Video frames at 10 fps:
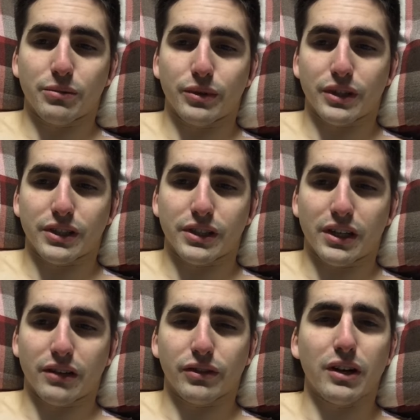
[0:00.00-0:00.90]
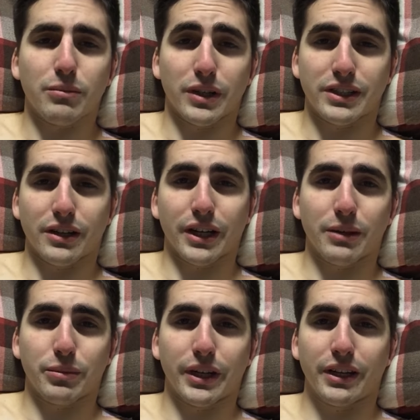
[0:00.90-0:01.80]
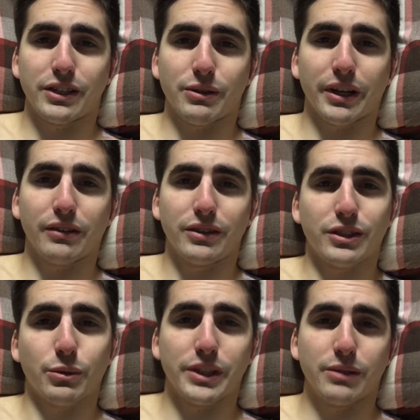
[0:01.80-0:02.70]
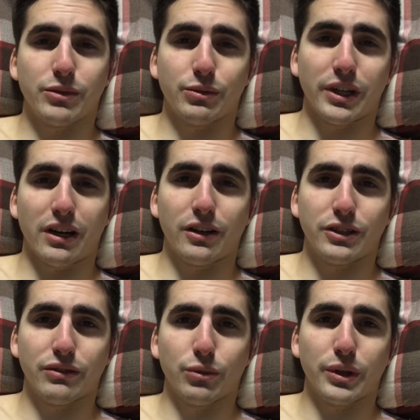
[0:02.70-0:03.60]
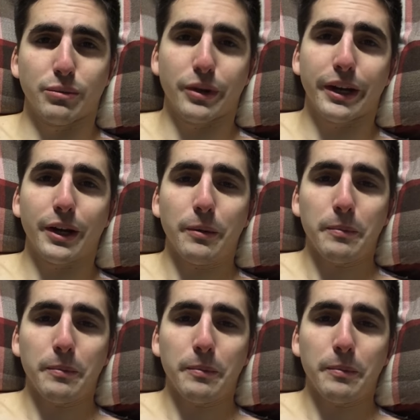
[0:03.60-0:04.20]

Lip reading: books for a couple months now, getting planned, so I could squeeze it in between college over winter break.